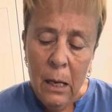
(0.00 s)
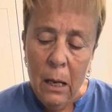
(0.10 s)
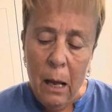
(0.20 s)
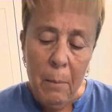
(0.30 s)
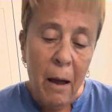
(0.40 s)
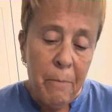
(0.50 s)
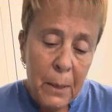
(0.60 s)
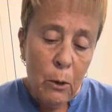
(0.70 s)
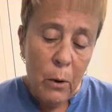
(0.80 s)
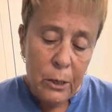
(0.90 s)
I've
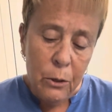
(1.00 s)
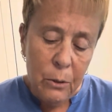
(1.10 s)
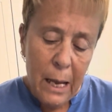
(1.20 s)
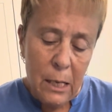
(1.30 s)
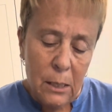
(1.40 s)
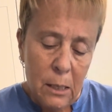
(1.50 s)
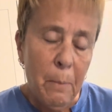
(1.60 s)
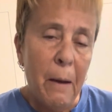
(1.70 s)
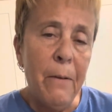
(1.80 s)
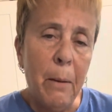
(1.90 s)
been going 2 days because
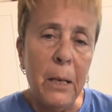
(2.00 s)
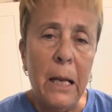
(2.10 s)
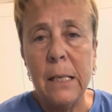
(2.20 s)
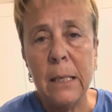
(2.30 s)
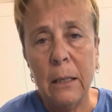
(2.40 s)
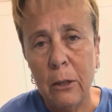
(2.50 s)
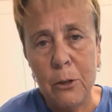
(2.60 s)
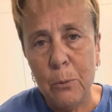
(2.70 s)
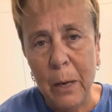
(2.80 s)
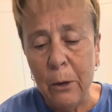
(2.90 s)
my family likes it a little
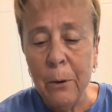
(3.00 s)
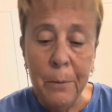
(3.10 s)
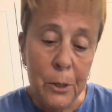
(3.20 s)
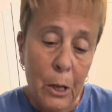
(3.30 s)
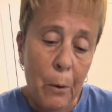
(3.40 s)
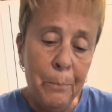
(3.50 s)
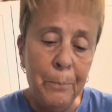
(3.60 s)
sweeter. So